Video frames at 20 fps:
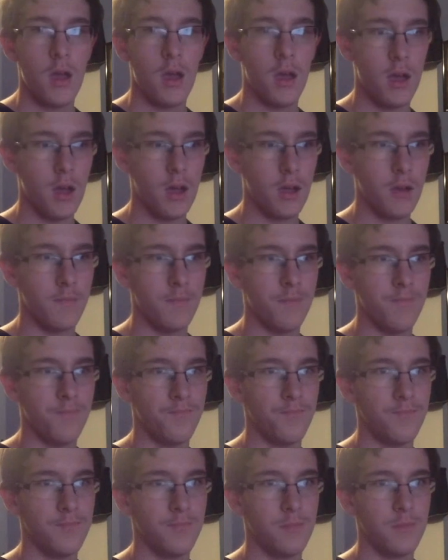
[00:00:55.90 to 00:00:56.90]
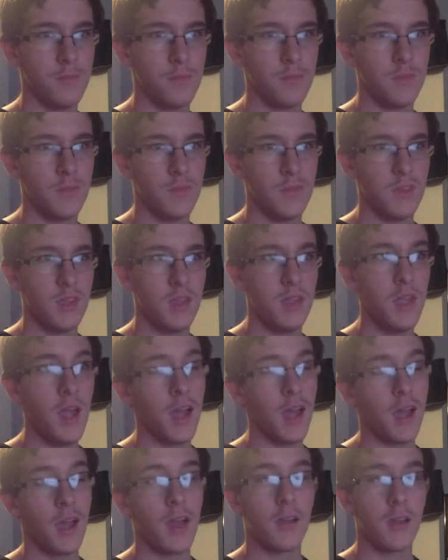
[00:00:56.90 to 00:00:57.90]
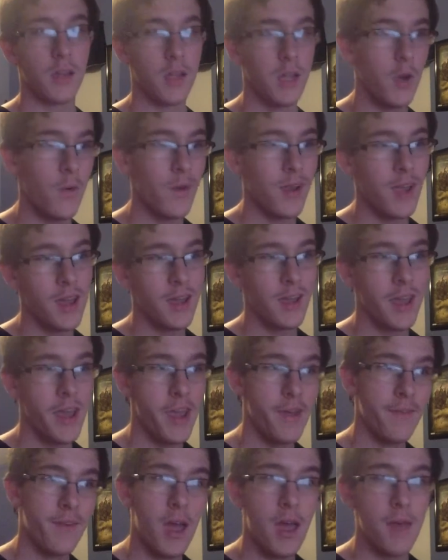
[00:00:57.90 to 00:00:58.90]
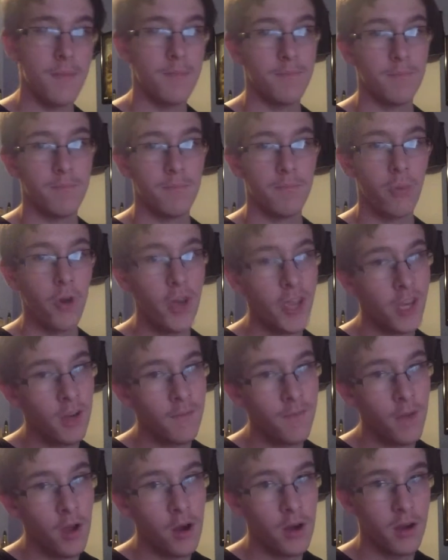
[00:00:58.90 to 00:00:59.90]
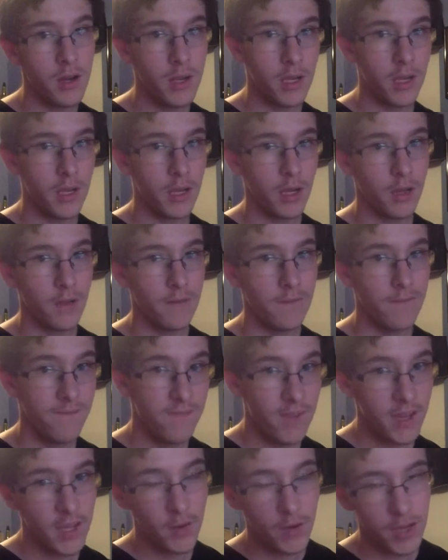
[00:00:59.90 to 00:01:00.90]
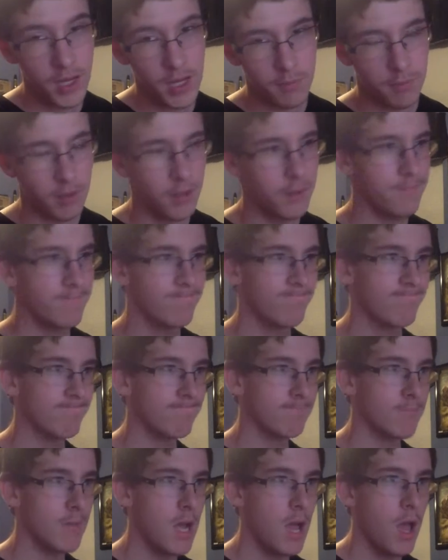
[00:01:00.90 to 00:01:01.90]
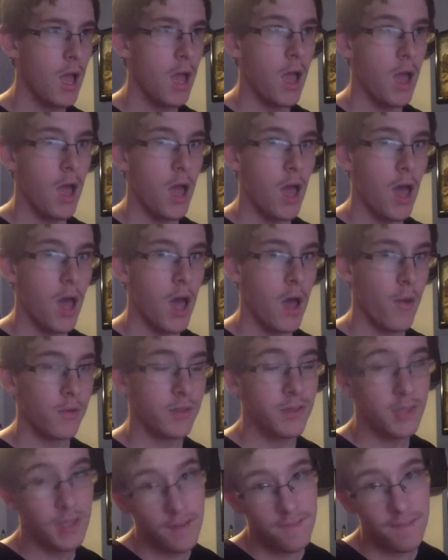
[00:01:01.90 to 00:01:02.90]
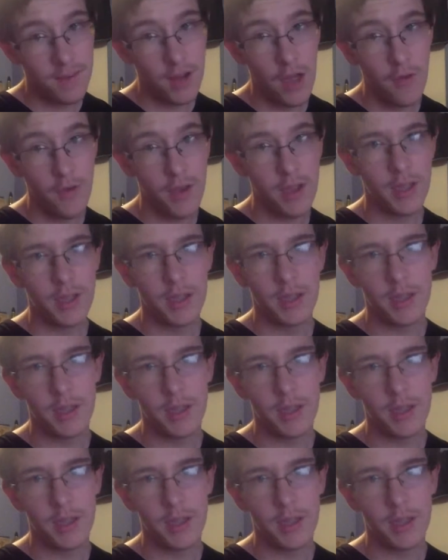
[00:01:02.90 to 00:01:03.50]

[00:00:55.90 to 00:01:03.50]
Um, yes, the only kind of games I Boyka Bar here, video game, but I would definitely